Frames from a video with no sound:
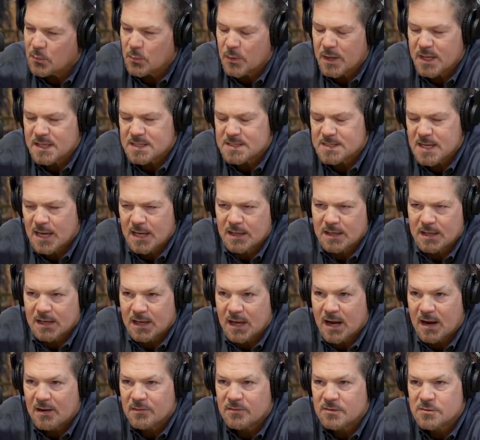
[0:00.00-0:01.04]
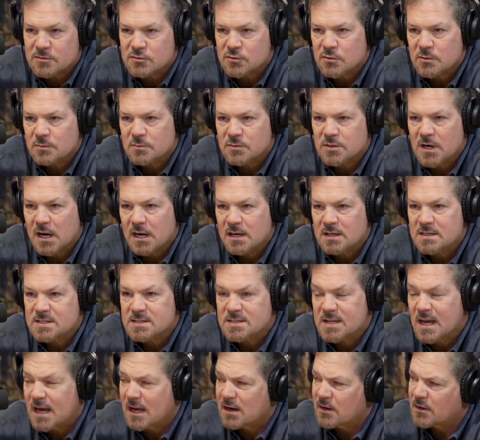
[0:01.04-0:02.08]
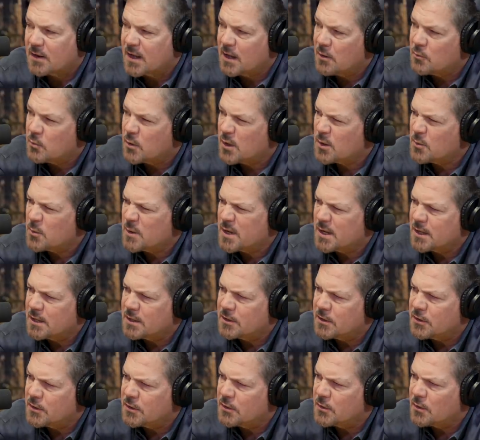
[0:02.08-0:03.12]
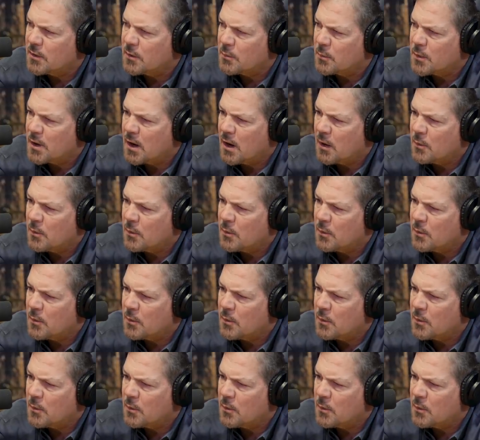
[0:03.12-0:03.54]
we had sat in the conference room trying to decide okay what are we going to do are we,